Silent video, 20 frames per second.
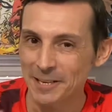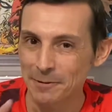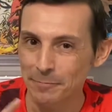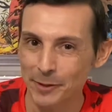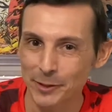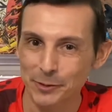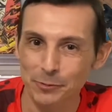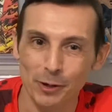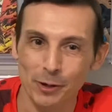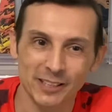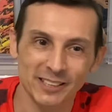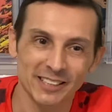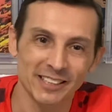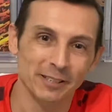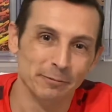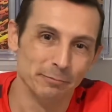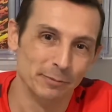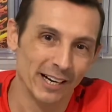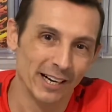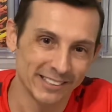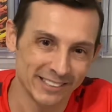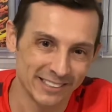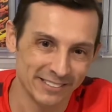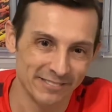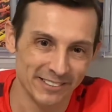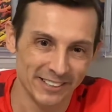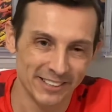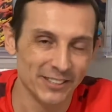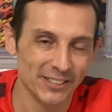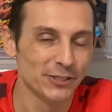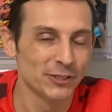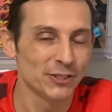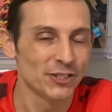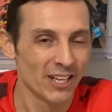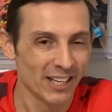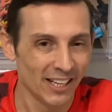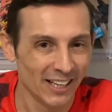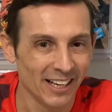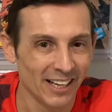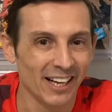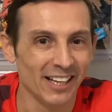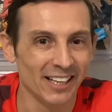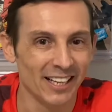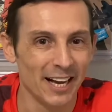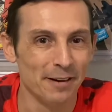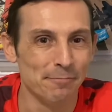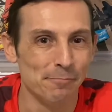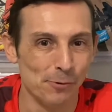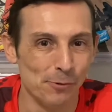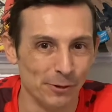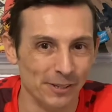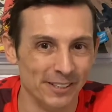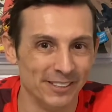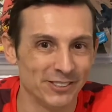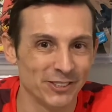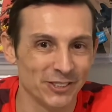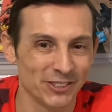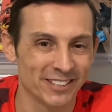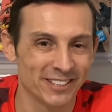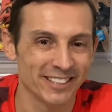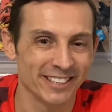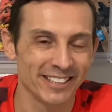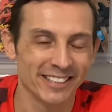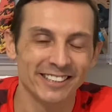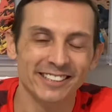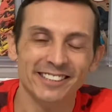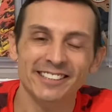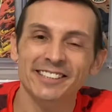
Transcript: Makes watching unboxing videos a lot more interesting.